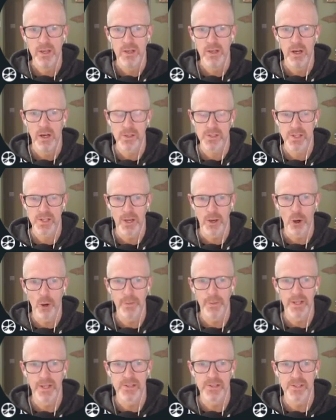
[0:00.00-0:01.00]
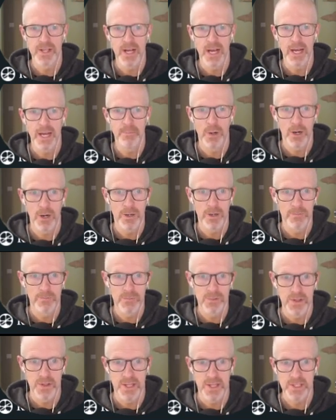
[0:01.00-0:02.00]
I'll say open in sidebar.
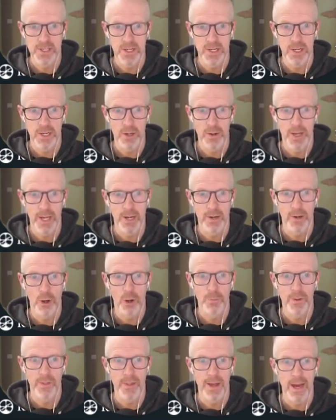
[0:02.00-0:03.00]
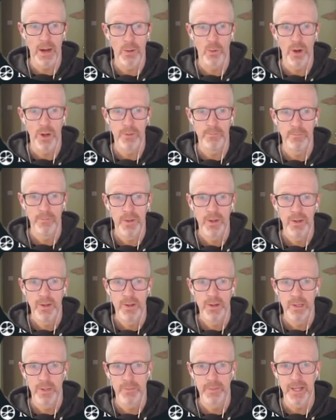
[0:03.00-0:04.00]
So that's going to go ahead and open that one.
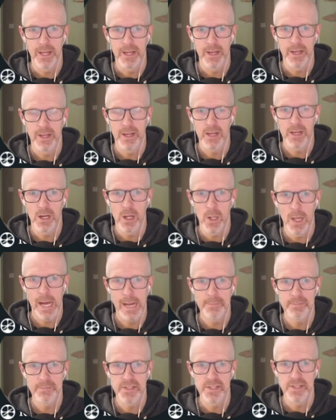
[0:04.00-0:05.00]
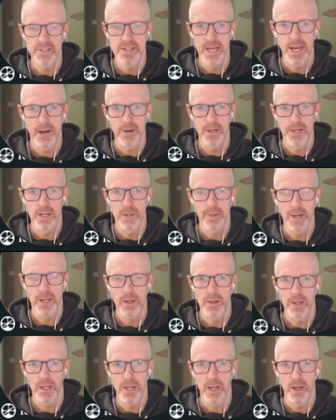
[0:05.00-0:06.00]
Let me collapse this down here by
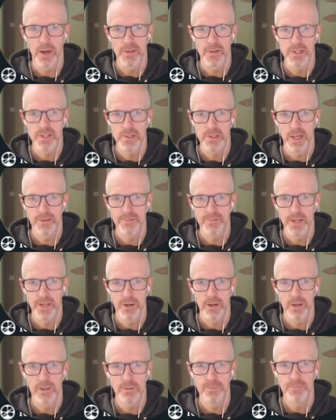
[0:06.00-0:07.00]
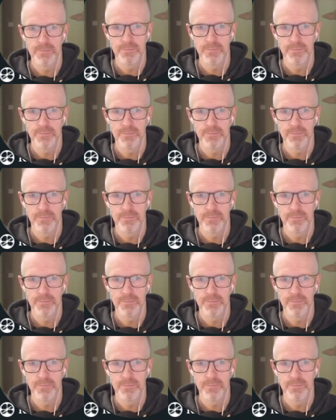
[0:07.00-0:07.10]
clicking on this left arrow.